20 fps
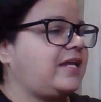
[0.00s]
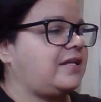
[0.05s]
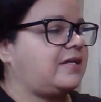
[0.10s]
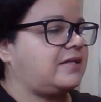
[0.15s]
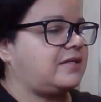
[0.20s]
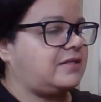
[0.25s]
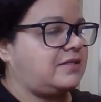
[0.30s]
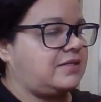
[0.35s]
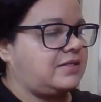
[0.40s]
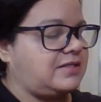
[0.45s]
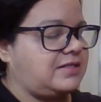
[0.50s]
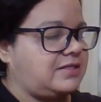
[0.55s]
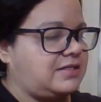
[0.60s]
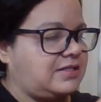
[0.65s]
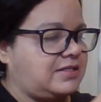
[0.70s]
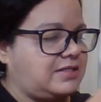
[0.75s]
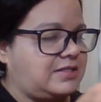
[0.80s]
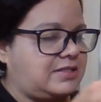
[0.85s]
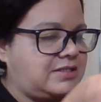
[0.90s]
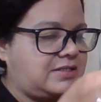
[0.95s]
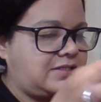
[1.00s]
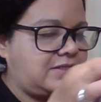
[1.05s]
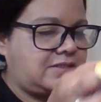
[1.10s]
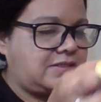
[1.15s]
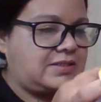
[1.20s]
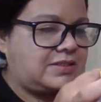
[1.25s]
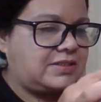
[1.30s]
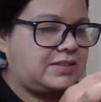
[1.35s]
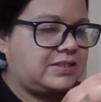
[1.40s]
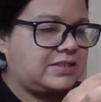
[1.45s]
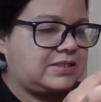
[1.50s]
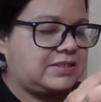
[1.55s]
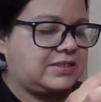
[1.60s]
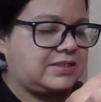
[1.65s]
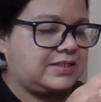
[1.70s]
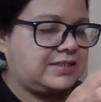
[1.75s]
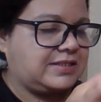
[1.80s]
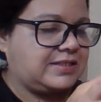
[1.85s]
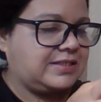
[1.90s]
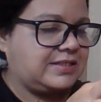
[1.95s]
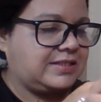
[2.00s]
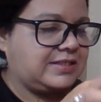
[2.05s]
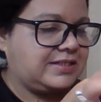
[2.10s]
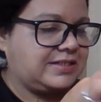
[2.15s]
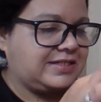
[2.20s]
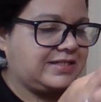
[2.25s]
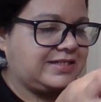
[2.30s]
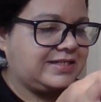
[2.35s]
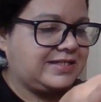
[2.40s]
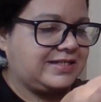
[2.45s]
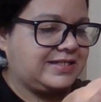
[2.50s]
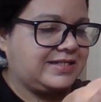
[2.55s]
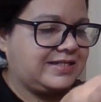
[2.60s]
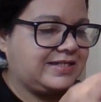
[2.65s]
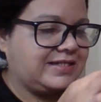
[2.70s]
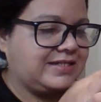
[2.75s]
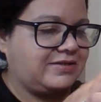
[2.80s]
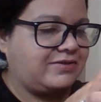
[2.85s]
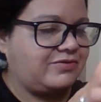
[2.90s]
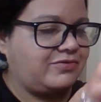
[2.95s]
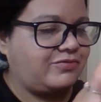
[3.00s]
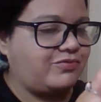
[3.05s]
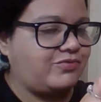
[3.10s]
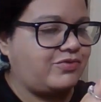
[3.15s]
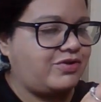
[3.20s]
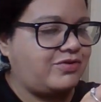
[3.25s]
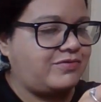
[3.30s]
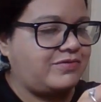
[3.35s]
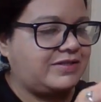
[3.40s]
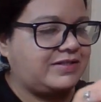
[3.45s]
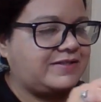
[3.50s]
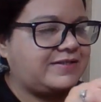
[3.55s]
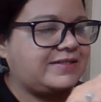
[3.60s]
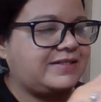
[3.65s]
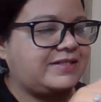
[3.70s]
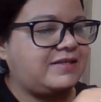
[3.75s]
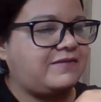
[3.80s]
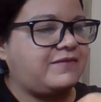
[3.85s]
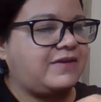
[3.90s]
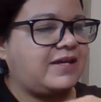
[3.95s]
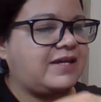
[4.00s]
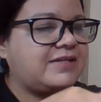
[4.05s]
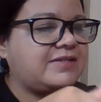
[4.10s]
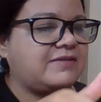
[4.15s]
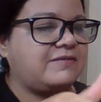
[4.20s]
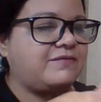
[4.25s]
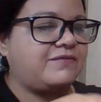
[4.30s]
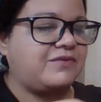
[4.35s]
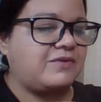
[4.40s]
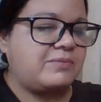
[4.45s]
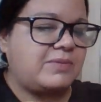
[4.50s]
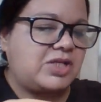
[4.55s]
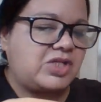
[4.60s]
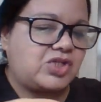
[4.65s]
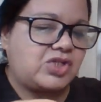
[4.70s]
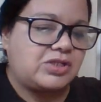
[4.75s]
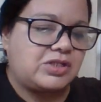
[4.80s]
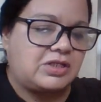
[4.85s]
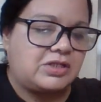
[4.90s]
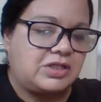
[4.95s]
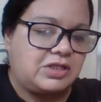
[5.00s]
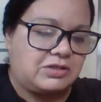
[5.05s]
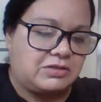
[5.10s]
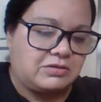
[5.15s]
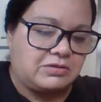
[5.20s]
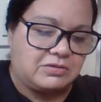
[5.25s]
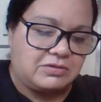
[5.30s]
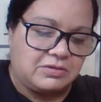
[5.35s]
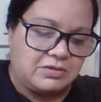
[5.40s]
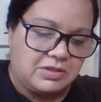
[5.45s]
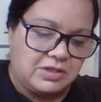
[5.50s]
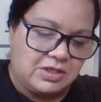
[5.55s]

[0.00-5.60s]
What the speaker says: And it is, whoa, let's see if it has information in here.